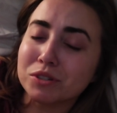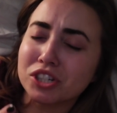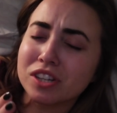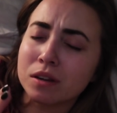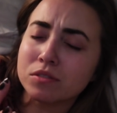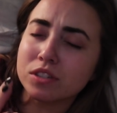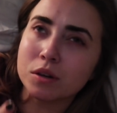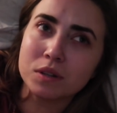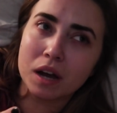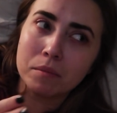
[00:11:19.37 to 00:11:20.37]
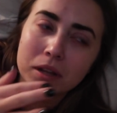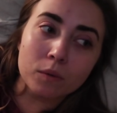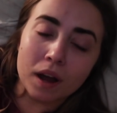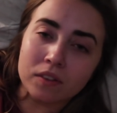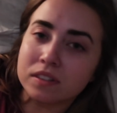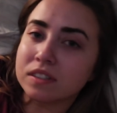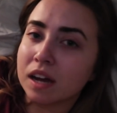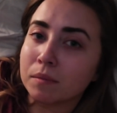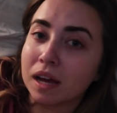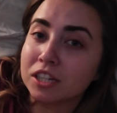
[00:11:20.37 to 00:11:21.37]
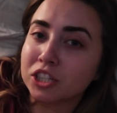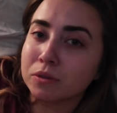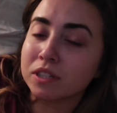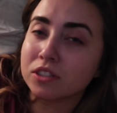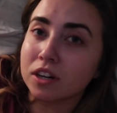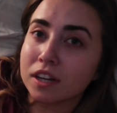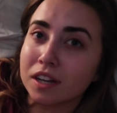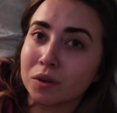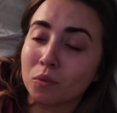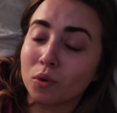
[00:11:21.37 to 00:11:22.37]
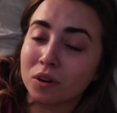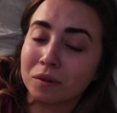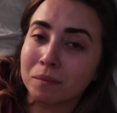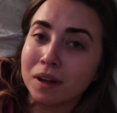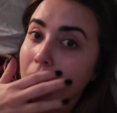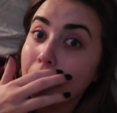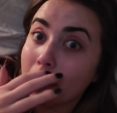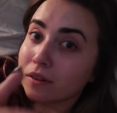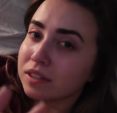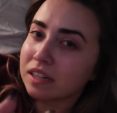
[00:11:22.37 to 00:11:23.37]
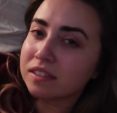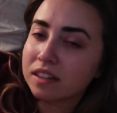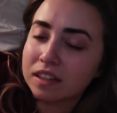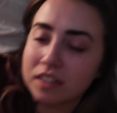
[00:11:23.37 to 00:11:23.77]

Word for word: which sounds so dumb, but around this time last year when it started getting warm, I thought I was getting sick